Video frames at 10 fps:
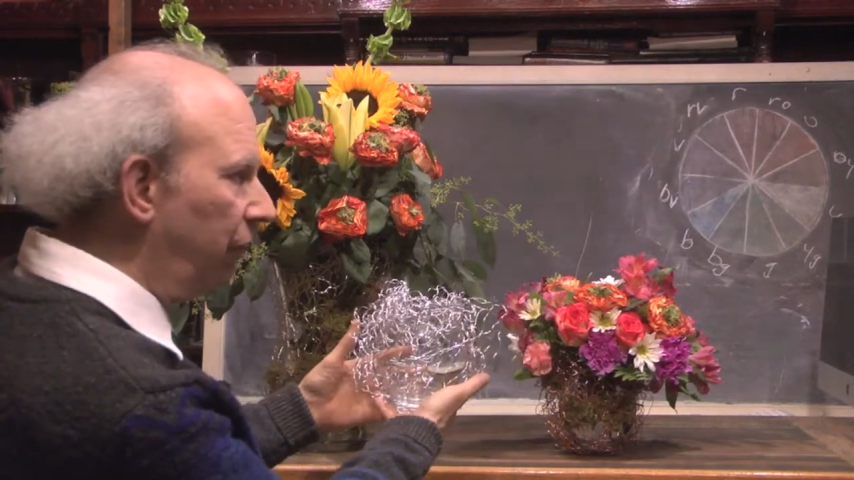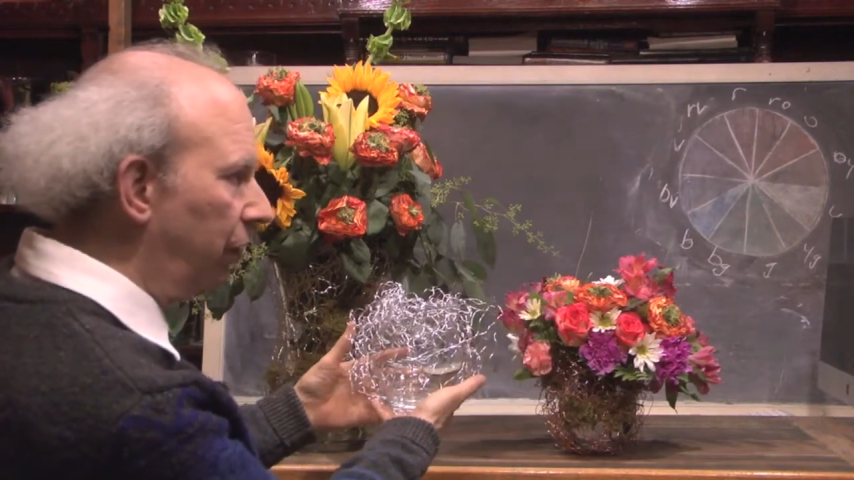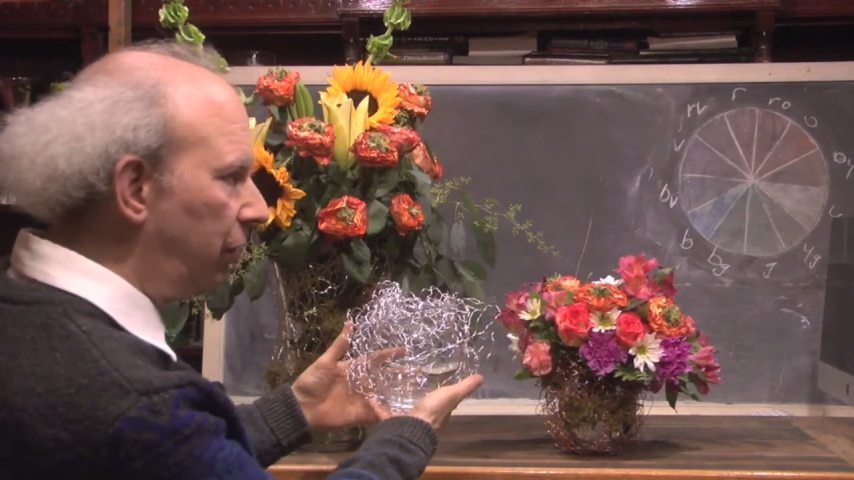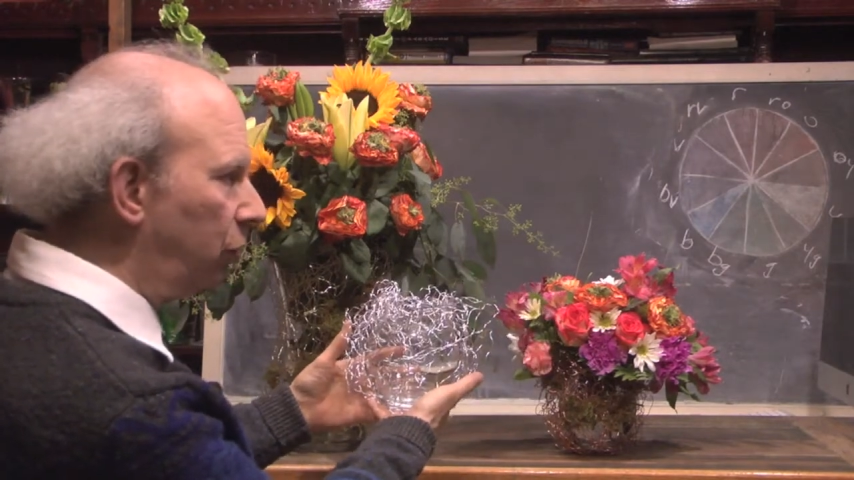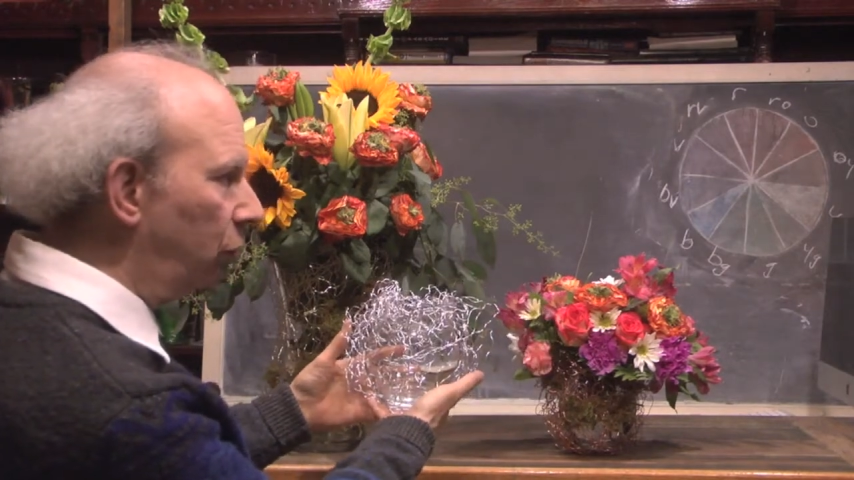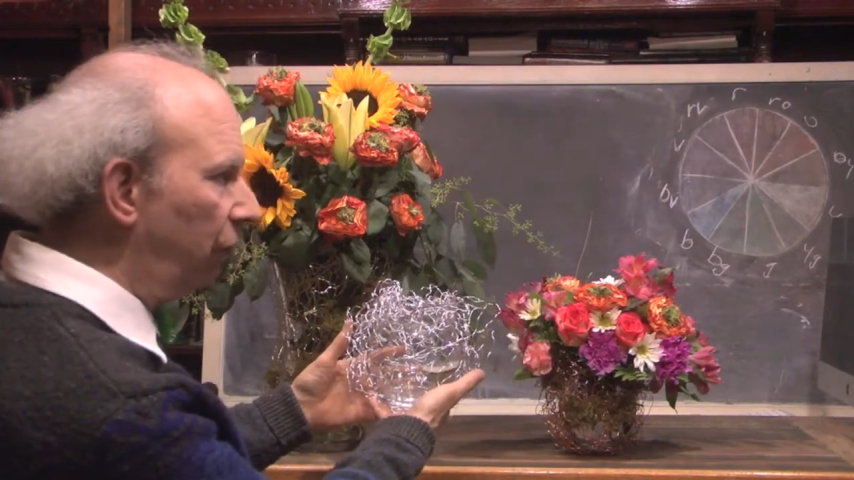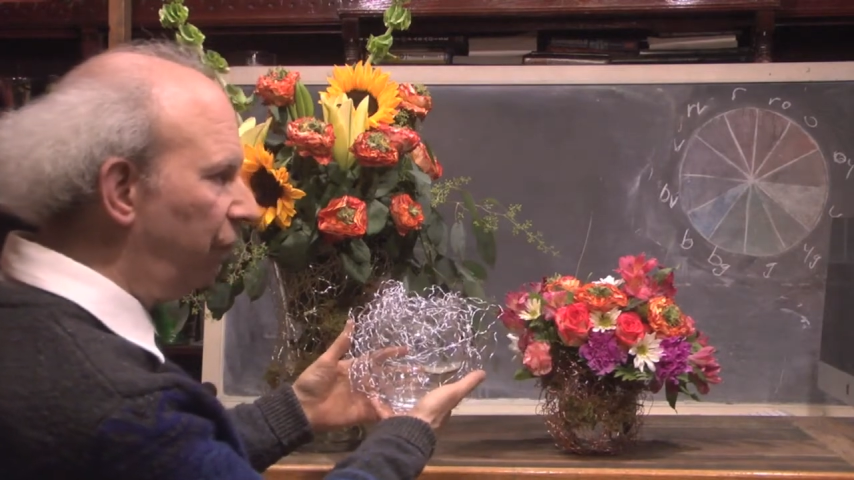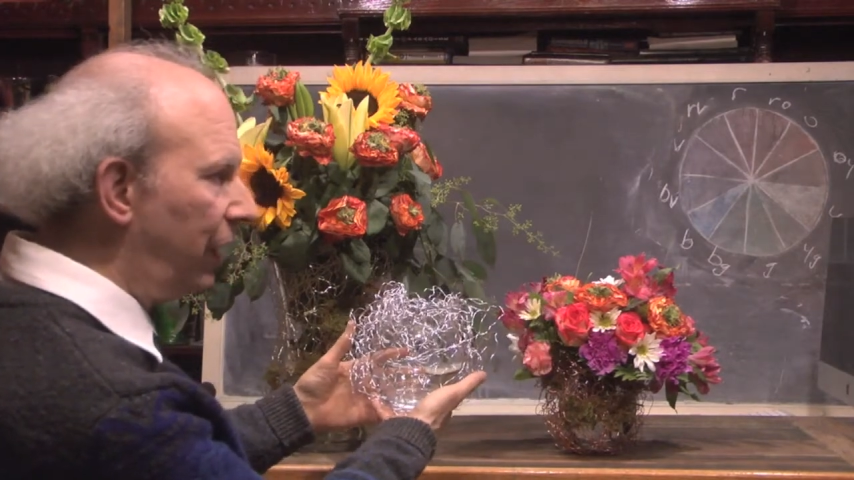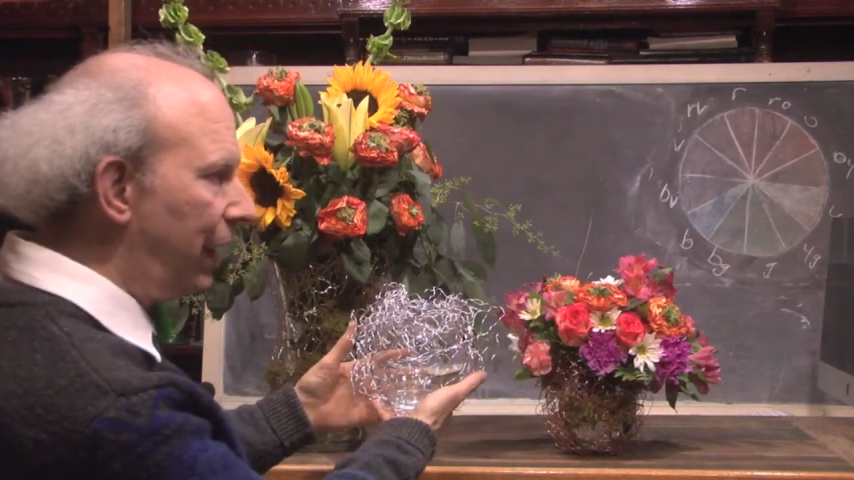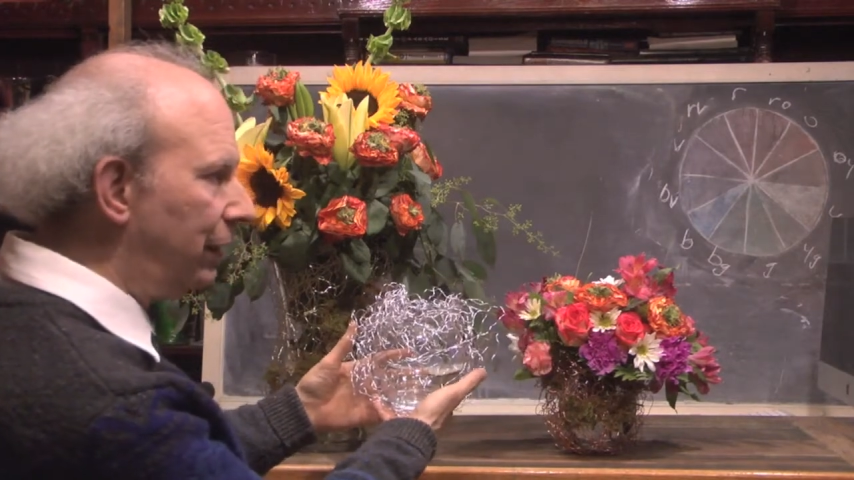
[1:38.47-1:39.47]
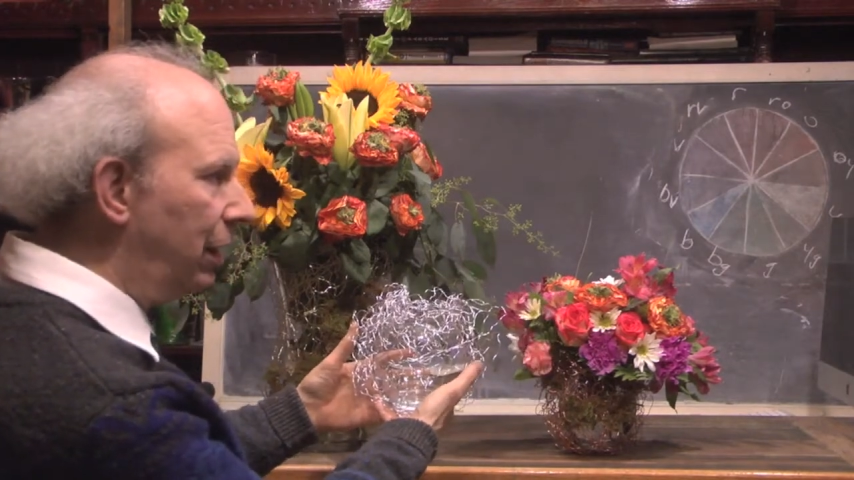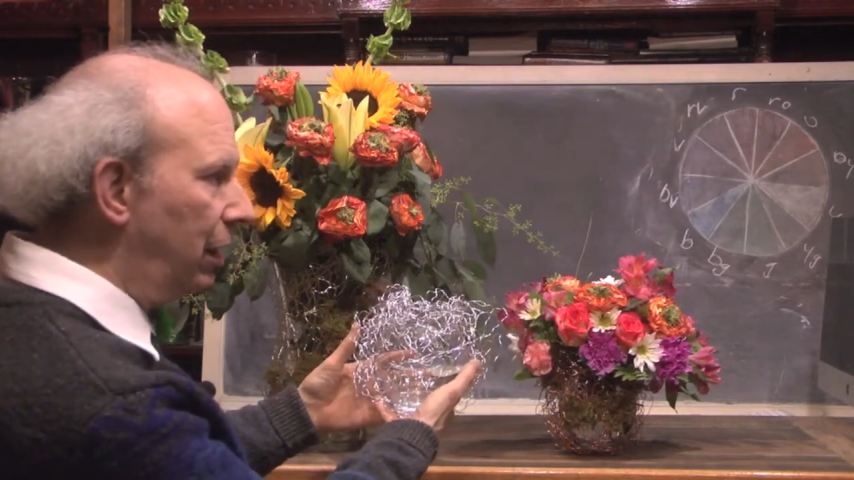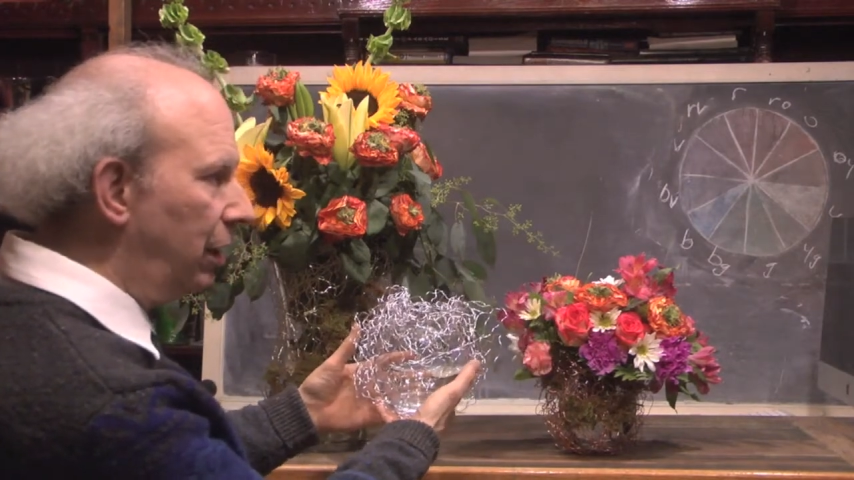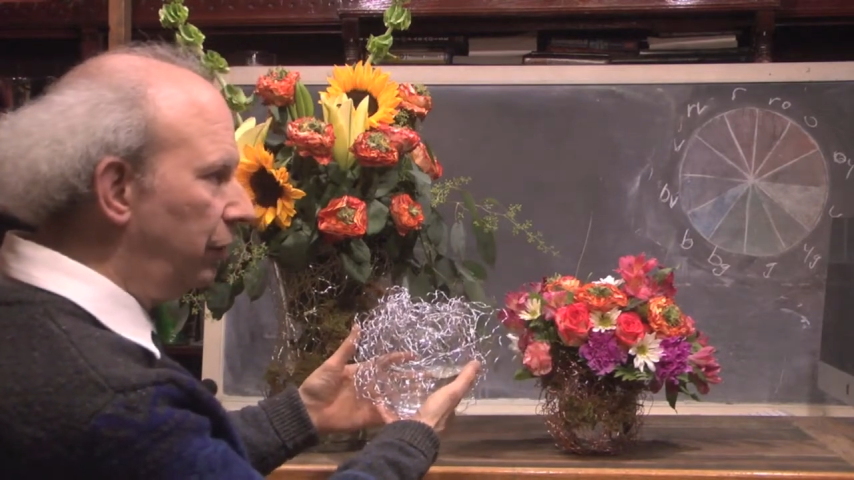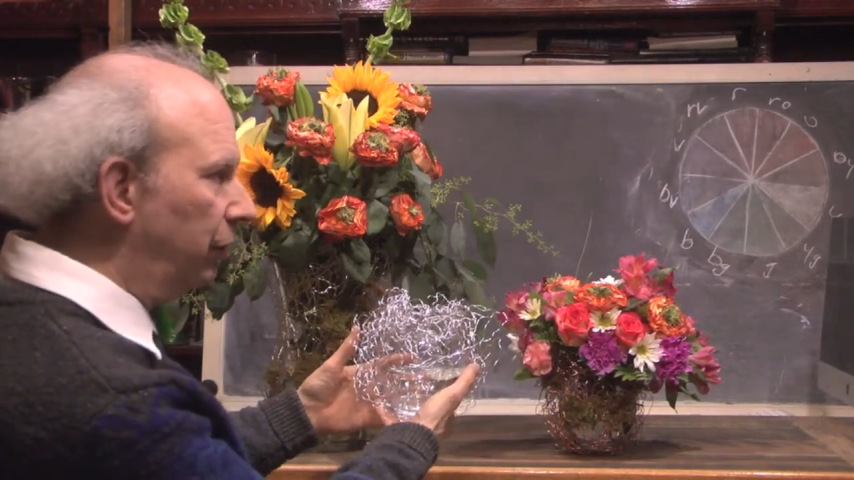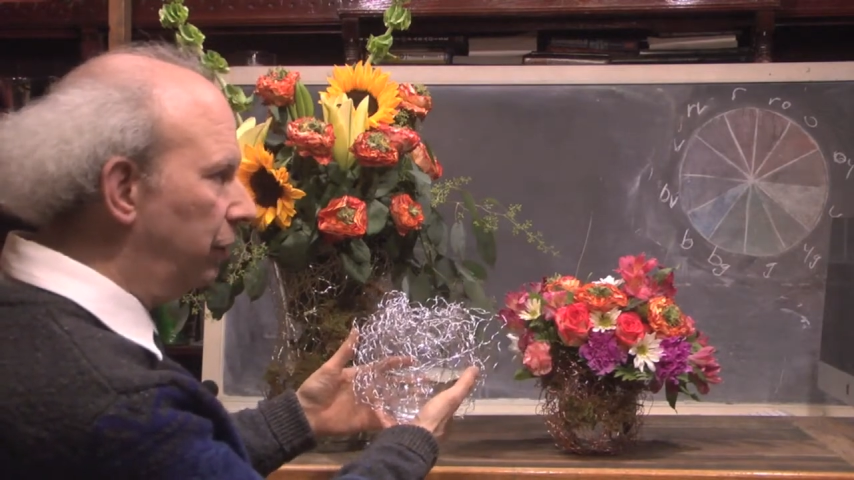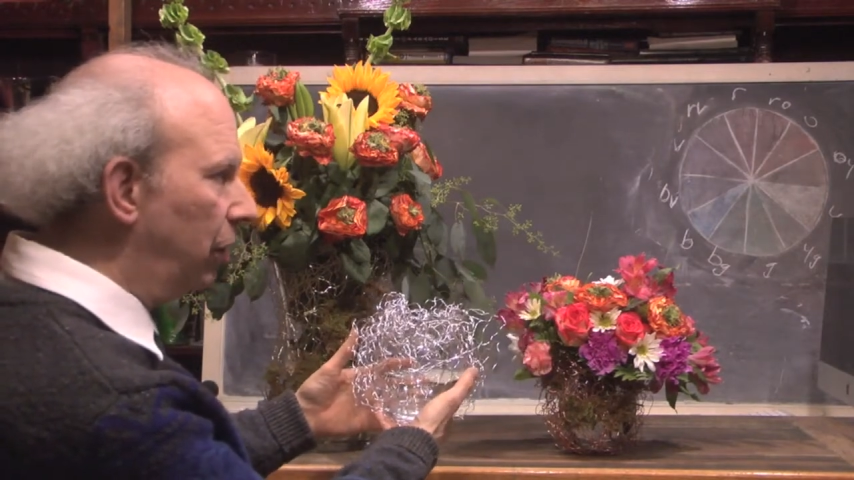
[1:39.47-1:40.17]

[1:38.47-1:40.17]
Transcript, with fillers: very cool effect. You'll